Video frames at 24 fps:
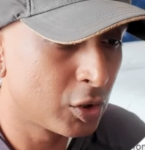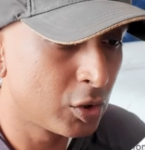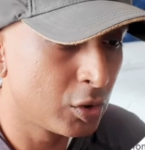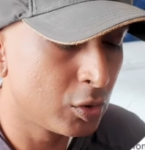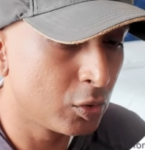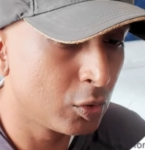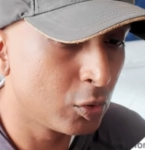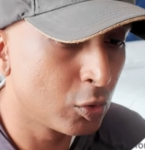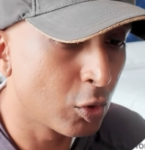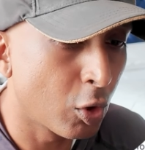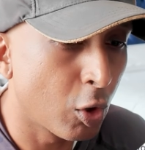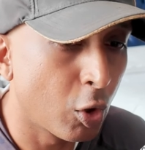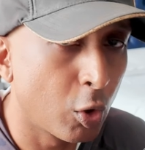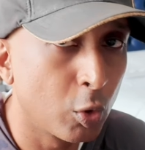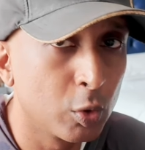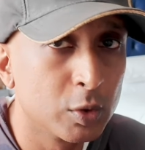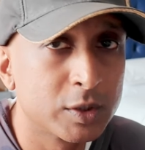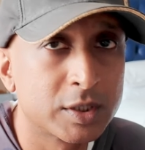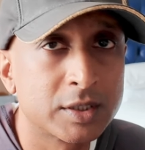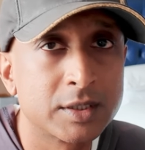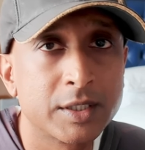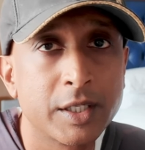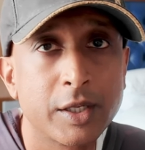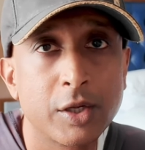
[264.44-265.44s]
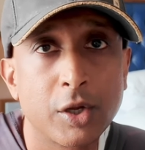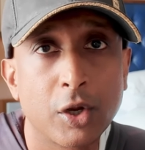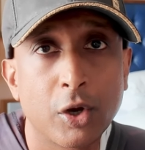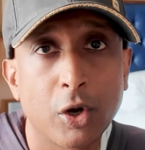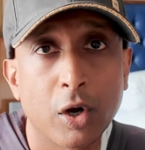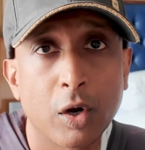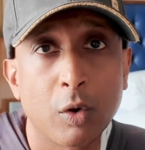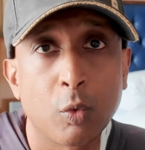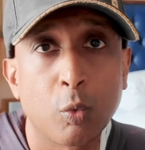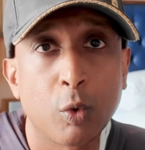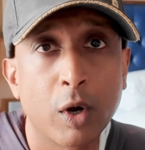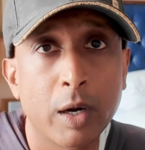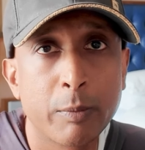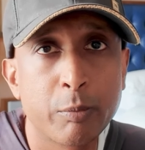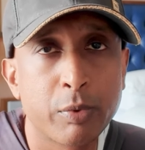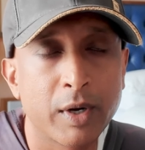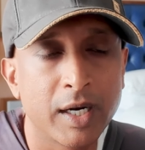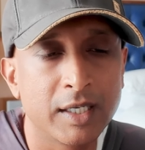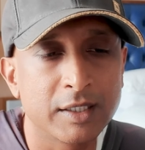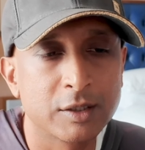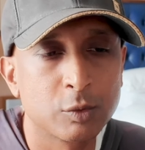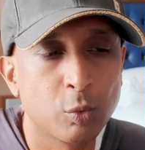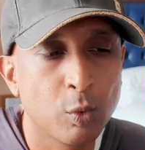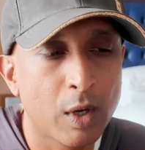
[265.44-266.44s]
to host your
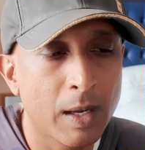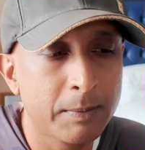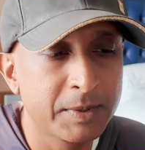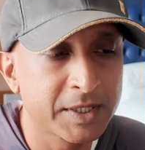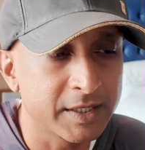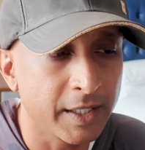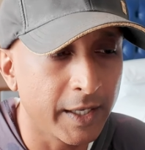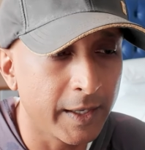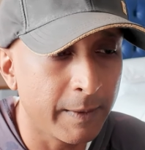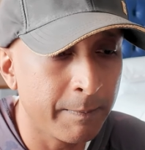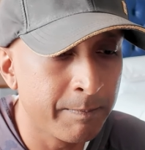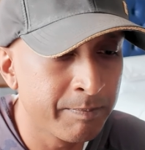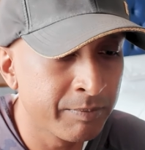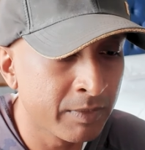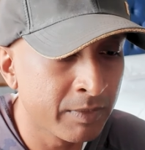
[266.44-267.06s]
WordPress website.